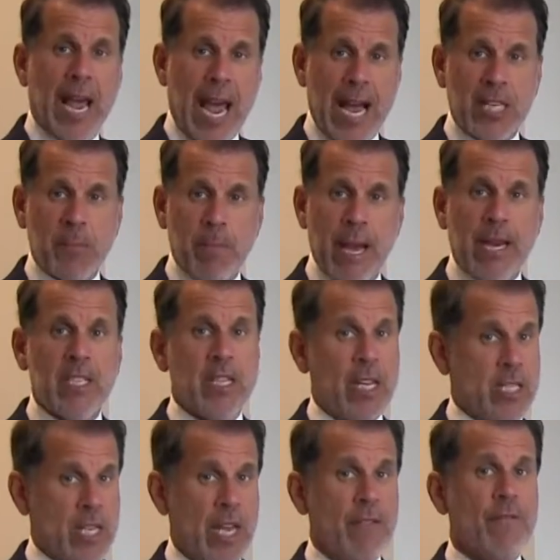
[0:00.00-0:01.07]
aspects.
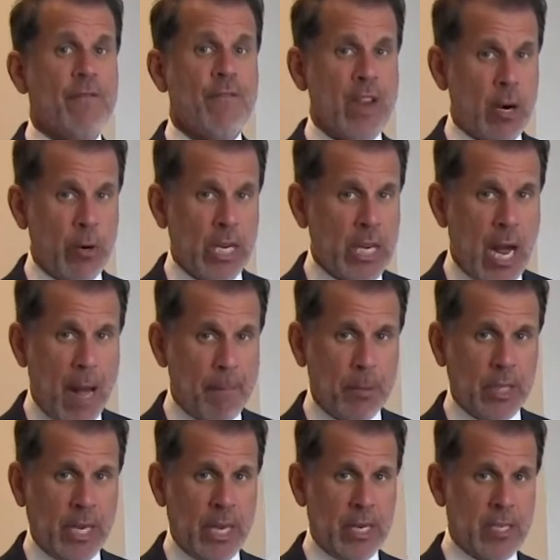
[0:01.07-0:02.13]
It's a very
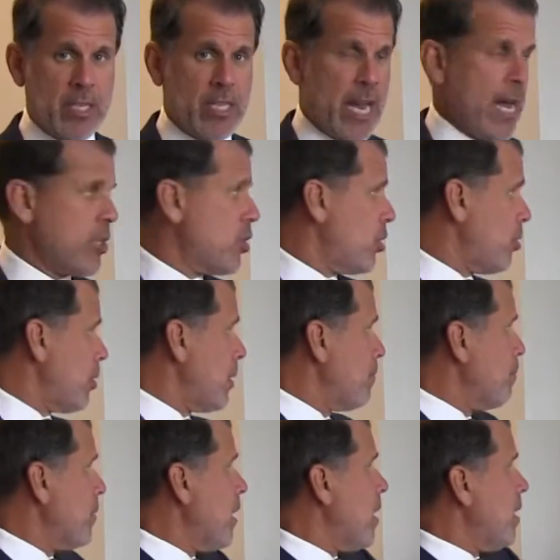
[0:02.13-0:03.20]
complicated statute.
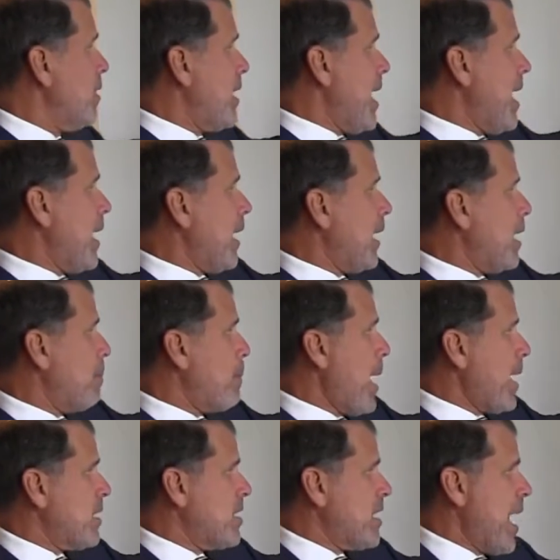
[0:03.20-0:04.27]
The
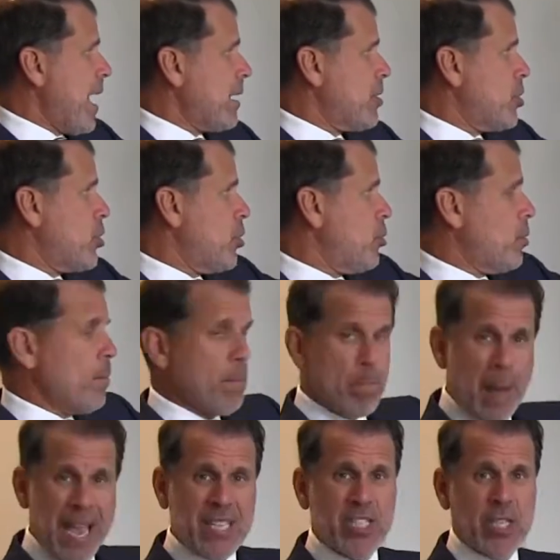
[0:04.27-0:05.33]
anti-kickback statute,
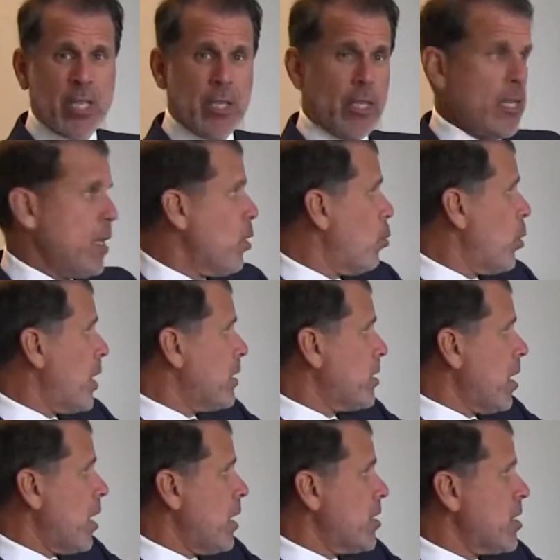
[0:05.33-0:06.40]
basically, what it
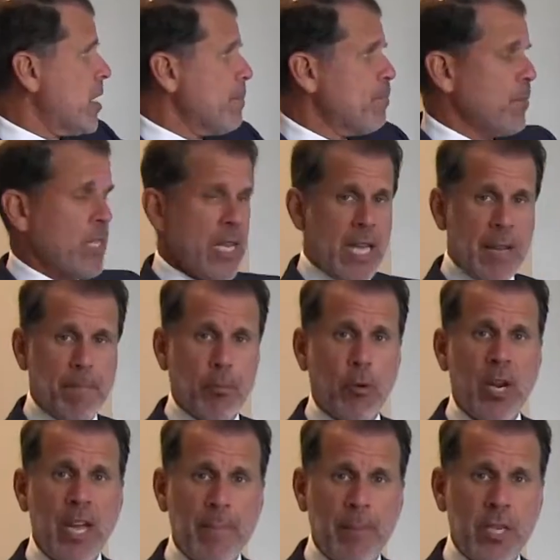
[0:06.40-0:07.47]
does, it
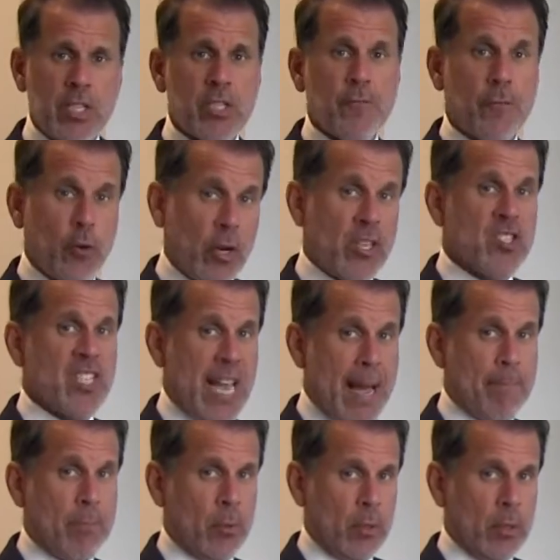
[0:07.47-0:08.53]
prohibits, for
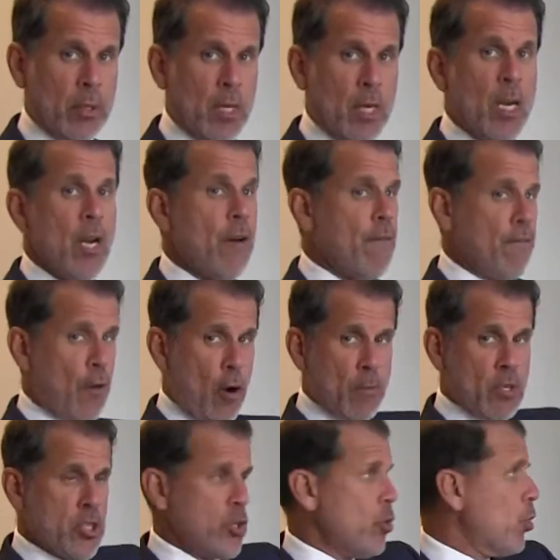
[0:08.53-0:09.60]
example,
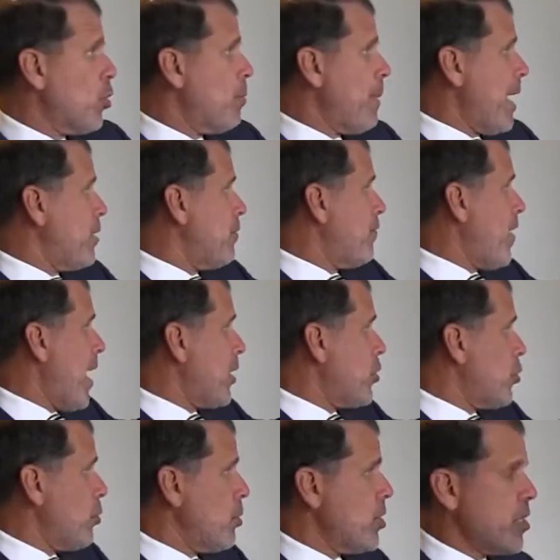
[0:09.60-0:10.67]
pharmaceutical
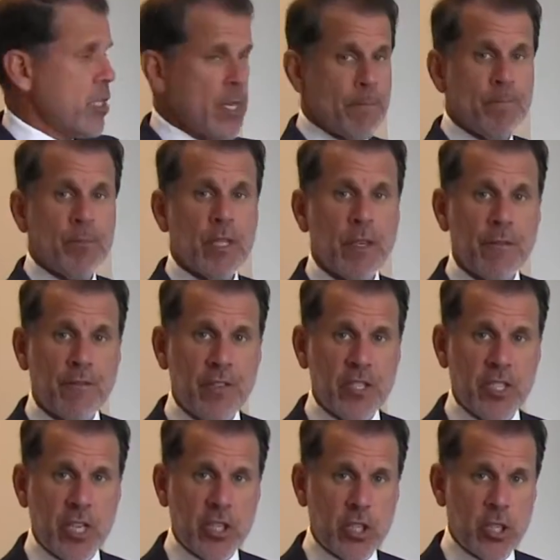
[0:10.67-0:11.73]
manufacturers,
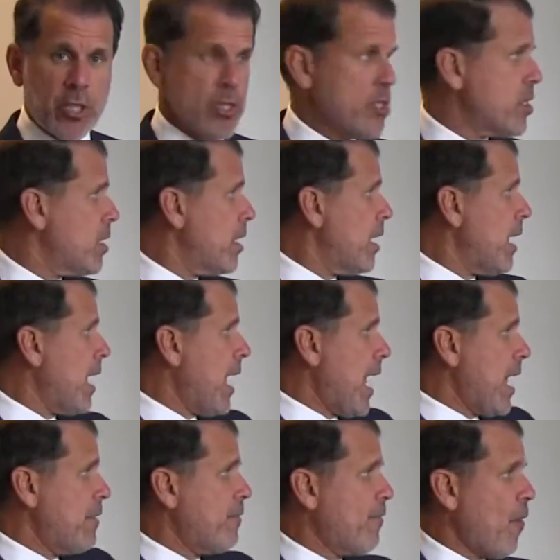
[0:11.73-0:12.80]
physicians,
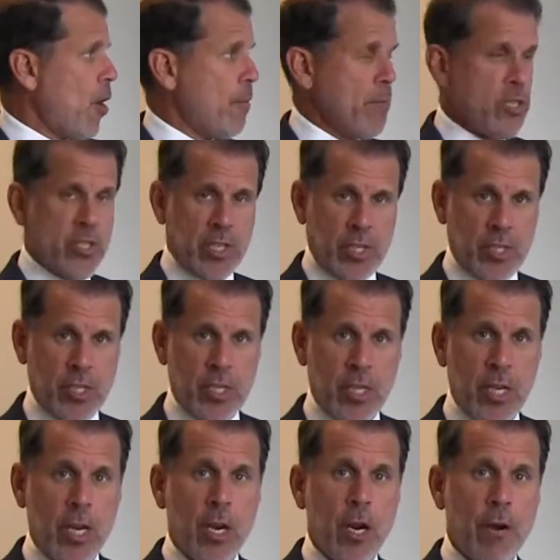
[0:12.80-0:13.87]
and
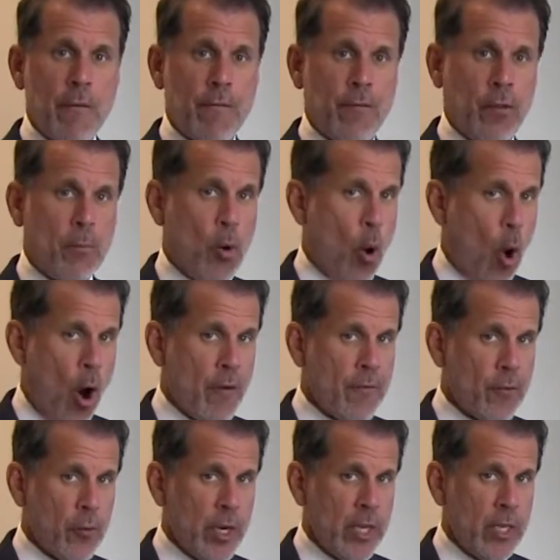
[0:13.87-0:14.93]
pharmacists from
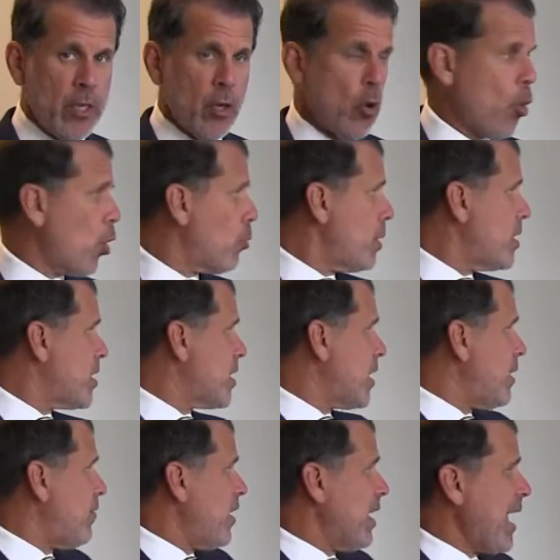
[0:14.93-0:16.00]
offering or
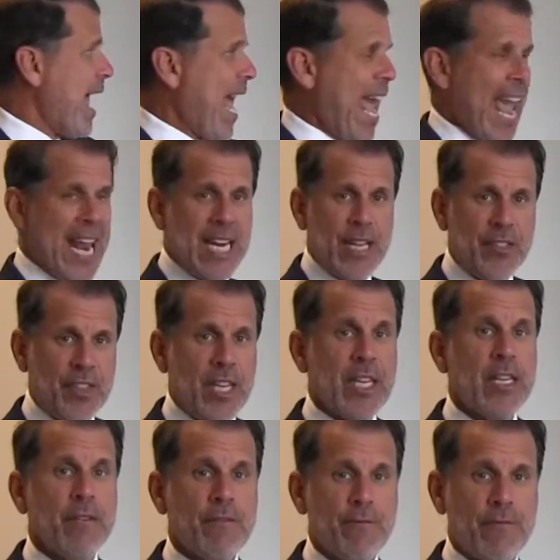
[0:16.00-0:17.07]
receiving
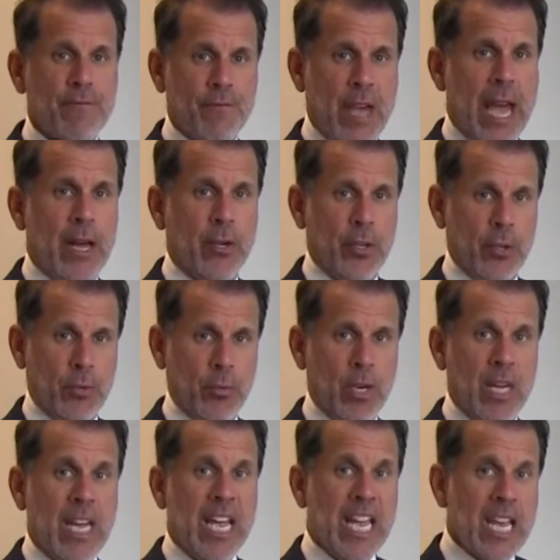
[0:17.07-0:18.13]
anything in value
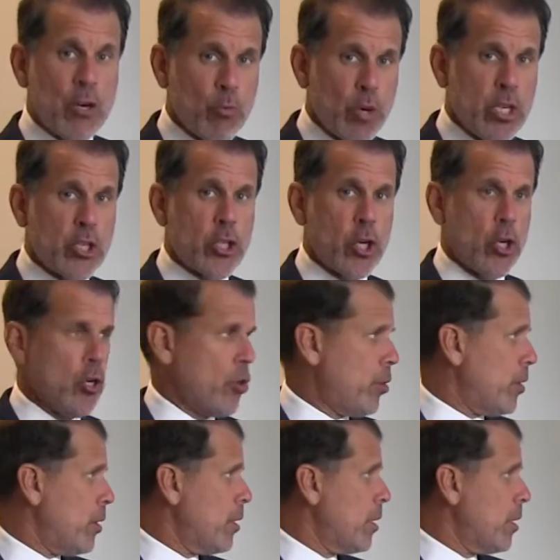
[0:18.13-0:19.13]
in return